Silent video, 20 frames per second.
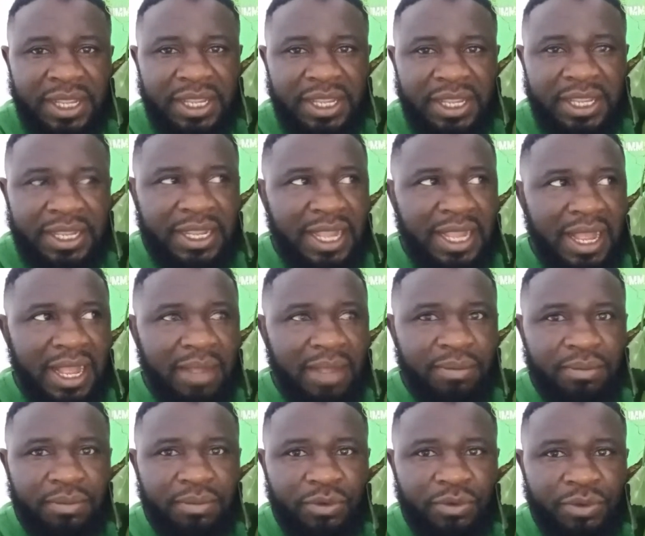It
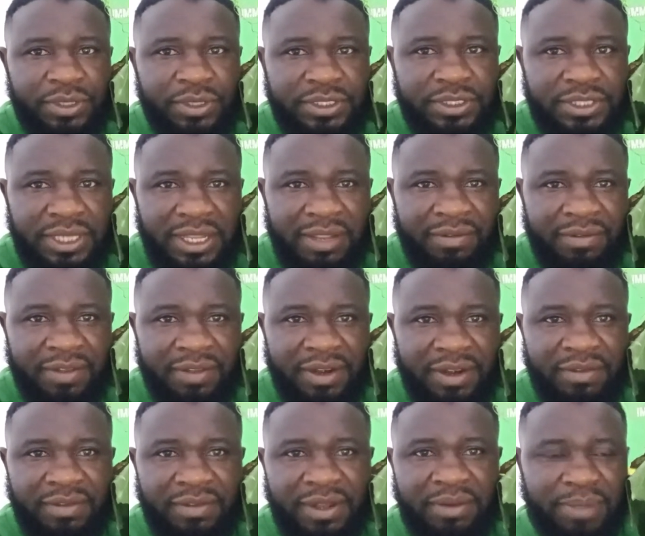come with a
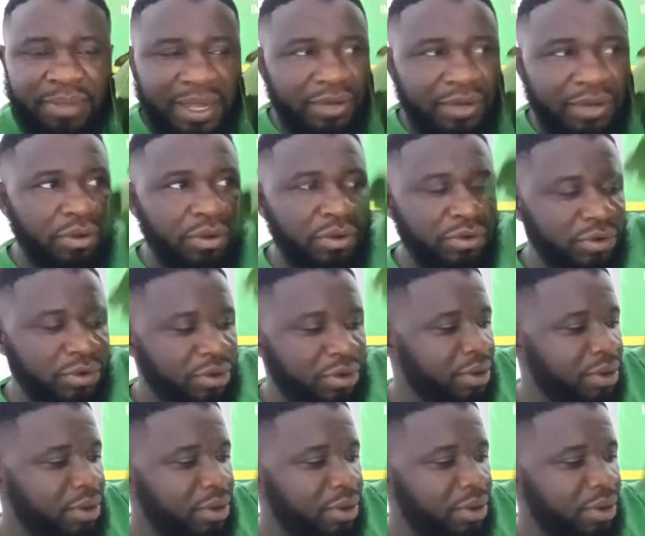very bad odor,